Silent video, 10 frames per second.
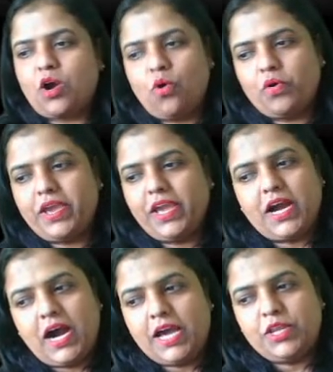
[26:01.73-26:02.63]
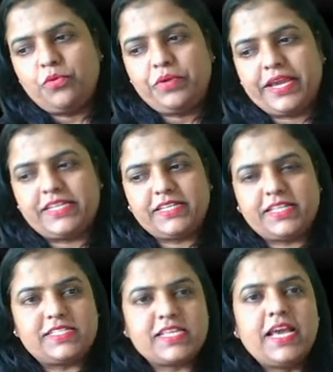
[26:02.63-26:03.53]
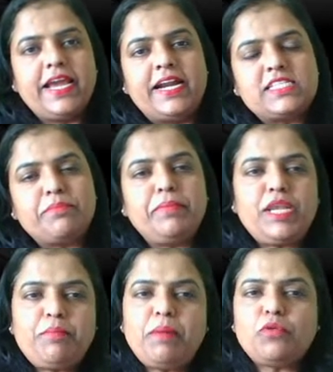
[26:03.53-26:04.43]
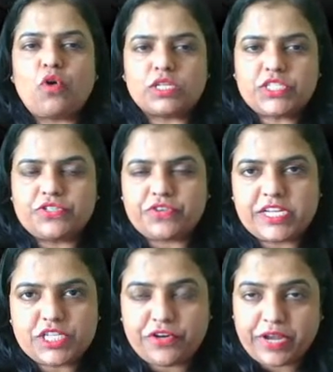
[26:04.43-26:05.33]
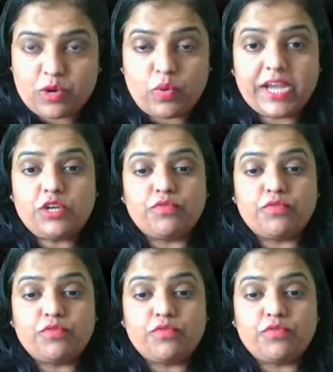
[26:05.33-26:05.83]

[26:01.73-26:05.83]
Okay, are you getting this? It is a minimum concentration required